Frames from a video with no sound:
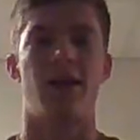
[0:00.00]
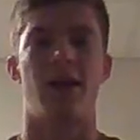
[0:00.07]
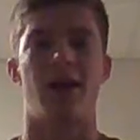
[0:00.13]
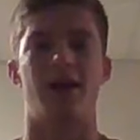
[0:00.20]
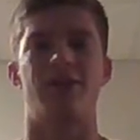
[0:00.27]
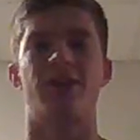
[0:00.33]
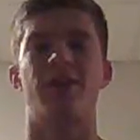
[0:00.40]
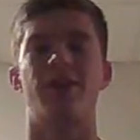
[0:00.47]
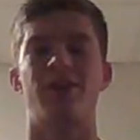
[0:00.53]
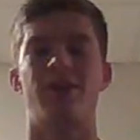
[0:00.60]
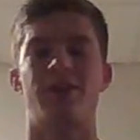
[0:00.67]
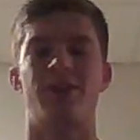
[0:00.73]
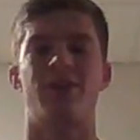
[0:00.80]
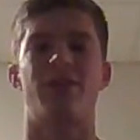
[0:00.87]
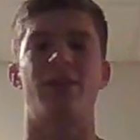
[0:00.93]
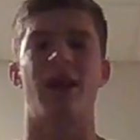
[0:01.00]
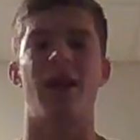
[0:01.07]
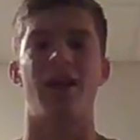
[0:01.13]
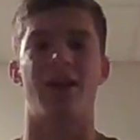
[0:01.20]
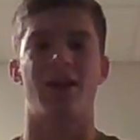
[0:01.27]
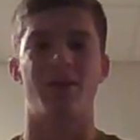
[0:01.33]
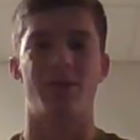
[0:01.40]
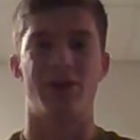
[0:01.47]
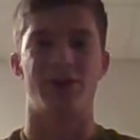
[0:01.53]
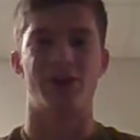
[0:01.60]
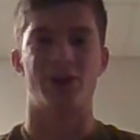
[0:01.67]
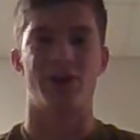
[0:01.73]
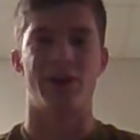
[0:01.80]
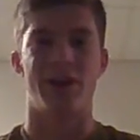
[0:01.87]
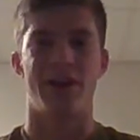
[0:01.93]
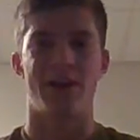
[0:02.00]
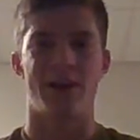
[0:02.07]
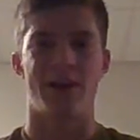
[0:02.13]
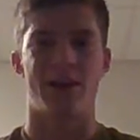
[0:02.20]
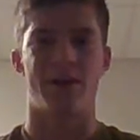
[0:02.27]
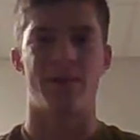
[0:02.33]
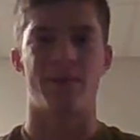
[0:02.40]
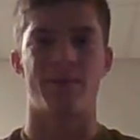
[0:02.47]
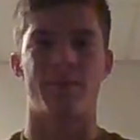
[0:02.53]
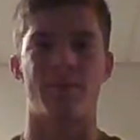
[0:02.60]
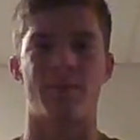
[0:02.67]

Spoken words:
and turned it into a nightclub to generate income.